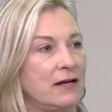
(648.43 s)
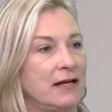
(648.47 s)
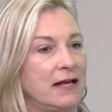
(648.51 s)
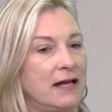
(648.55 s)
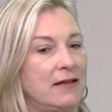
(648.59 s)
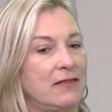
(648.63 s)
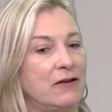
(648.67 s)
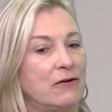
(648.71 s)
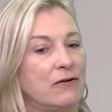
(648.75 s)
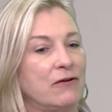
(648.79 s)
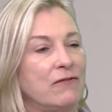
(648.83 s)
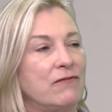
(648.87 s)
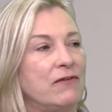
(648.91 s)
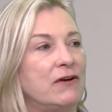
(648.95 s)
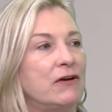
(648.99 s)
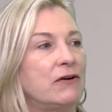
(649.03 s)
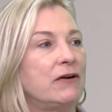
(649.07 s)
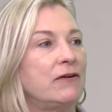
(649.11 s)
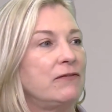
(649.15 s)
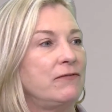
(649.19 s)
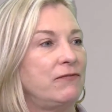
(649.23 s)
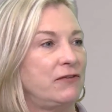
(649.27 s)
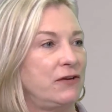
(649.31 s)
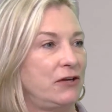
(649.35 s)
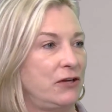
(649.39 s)
And there are
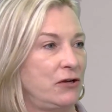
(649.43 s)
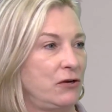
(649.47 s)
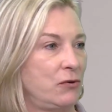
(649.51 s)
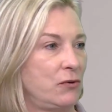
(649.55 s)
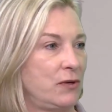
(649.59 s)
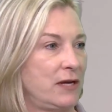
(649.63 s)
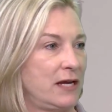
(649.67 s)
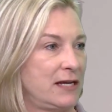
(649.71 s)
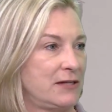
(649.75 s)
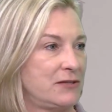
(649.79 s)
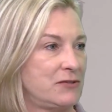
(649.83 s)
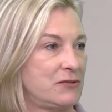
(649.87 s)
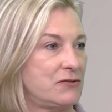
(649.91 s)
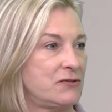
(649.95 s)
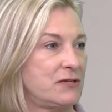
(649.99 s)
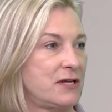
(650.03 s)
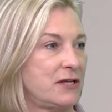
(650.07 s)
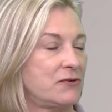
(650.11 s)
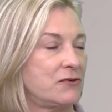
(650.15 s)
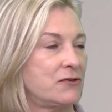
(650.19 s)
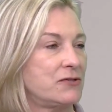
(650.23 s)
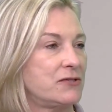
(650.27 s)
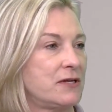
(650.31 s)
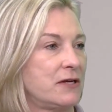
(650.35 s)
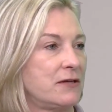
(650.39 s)
very few cancer
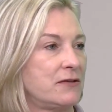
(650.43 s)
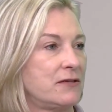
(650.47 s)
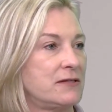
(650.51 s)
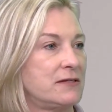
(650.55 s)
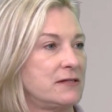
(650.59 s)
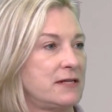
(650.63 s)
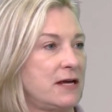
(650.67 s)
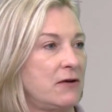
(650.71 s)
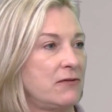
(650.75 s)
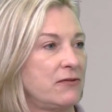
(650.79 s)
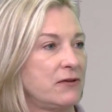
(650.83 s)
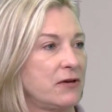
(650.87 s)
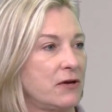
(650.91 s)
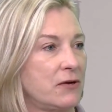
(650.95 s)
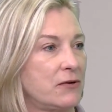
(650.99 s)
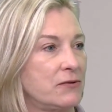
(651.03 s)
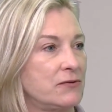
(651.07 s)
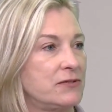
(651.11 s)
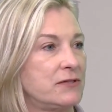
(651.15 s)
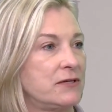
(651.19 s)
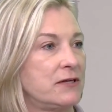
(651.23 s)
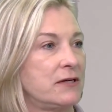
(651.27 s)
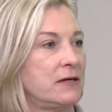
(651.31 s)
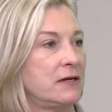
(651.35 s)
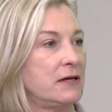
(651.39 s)
centers on the South
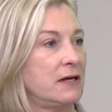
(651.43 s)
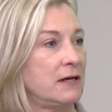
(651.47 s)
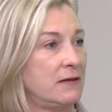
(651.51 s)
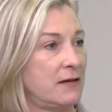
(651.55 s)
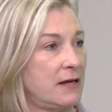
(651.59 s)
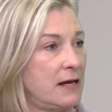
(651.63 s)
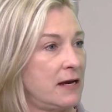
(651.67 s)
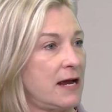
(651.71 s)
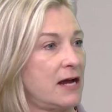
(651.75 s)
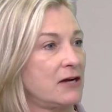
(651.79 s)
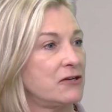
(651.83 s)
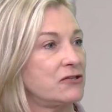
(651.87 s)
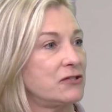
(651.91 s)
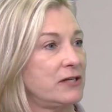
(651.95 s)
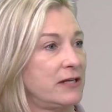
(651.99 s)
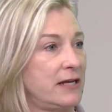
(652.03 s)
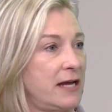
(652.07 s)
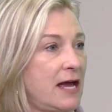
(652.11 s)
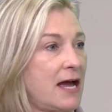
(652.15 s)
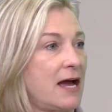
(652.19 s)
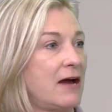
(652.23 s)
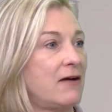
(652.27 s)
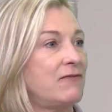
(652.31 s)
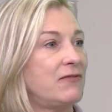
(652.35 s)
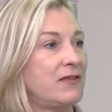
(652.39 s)
Coast that actually
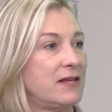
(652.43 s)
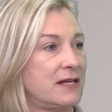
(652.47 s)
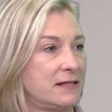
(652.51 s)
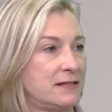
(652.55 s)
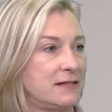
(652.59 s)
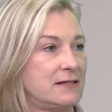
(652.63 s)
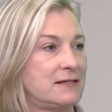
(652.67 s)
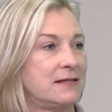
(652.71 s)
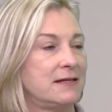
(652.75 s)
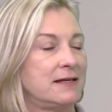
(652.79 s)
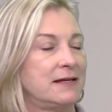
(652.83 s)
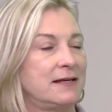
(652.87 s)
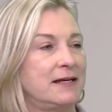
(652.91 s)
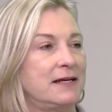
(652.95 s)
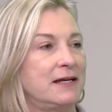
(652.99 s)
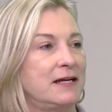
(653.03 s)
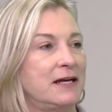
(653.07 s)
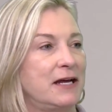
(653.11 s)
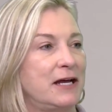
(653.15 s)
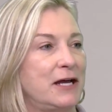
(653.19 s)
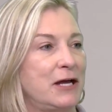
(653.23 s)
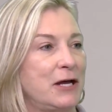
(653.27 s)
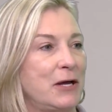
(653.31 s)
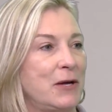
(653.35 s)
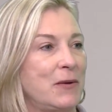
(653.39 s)
have this.
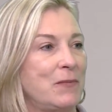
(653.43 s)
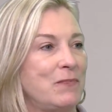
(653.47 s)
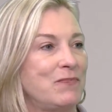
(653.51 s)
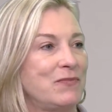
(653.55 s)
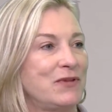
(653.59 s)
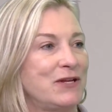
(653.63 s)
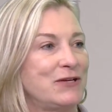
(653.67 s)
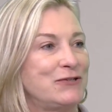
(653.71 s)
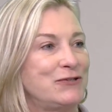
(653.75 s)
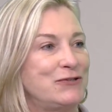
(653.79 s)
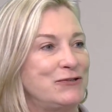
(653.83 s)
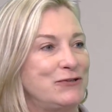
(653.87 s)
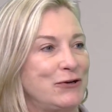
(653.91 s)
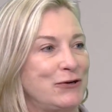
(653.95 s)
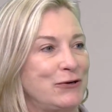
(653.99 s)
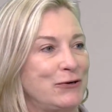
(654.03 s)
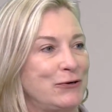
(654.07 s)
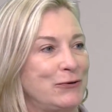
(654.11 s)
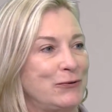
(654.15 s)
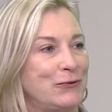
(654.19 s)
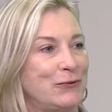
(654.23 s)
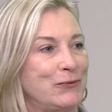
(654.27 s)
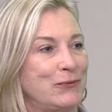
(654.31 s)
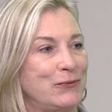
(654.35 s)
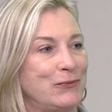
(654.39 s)

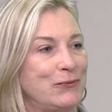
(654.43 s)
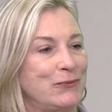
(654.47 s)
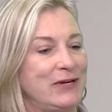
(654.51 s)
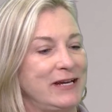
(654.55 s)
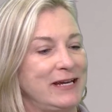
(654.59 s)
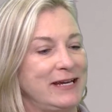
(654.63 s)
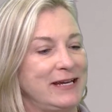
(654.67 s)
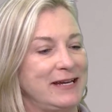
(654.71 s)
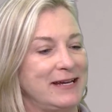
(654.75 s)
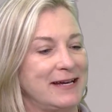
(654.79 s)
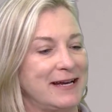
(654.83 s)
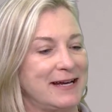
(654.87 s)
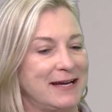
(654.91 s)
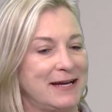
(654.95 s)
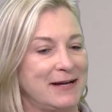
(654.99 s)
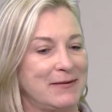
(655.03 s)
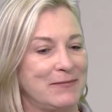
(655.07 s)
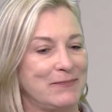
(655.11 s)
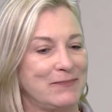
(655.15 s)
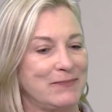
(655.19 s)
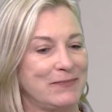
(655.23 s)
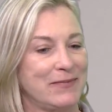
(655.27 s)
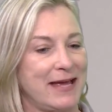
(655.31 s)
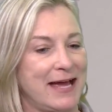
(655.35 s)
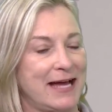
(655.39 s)
So we
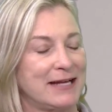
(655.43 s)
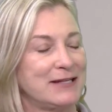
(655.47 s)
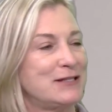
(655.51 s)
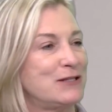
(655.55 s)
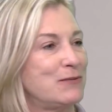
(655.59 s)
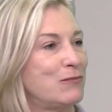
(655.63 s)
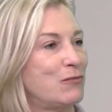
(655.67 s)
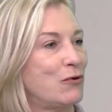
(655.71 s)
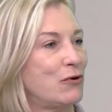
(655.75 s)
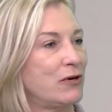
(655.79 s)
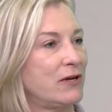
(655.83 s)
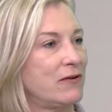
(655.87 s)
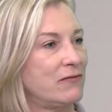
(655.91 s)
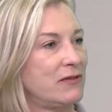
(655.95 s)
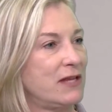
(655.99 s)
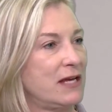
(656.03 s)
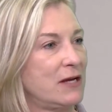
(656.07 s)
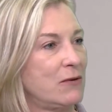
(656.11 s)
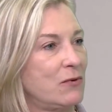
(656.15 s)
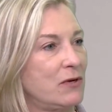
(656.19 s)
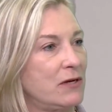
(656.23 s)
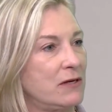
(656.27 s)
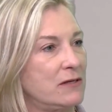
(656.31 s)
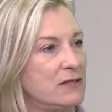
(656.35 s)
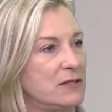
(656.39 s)
asked the board if they
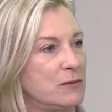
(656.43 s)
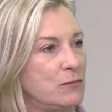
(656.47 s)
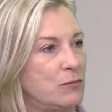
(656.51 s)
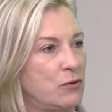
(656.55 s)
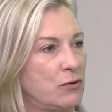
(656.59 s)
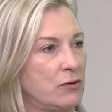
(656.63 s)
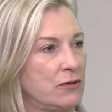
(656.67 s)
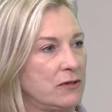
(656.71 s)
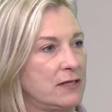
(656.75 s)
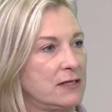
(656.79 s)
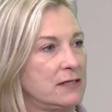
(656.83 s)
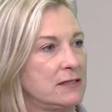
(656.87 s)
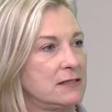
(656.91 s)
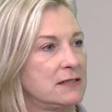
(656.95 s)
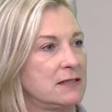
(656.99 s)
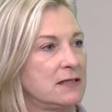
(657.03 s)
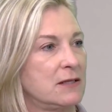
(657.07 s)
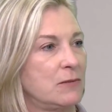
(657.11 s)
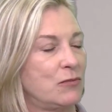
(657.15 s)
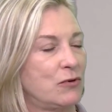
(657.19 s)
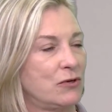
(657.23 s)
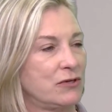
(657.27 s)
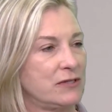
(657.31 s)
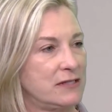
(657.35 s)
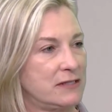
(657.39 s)
would support this, and the
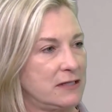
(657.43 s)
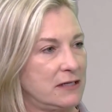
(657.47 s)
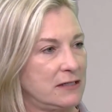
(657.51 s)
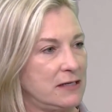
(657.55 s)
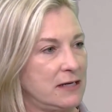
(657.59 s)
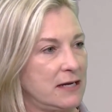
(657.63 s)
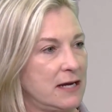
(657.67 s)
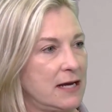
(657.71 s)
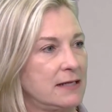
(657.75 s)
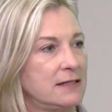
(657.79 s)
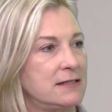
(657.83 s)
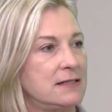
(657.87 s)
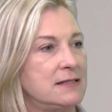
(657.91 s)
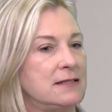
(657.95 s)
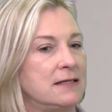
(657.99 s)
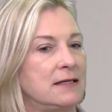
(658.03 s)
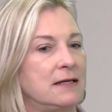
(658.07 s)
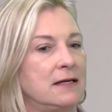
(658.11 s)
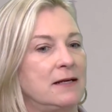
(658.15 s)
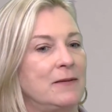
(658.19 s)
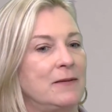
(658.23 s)
board said yes.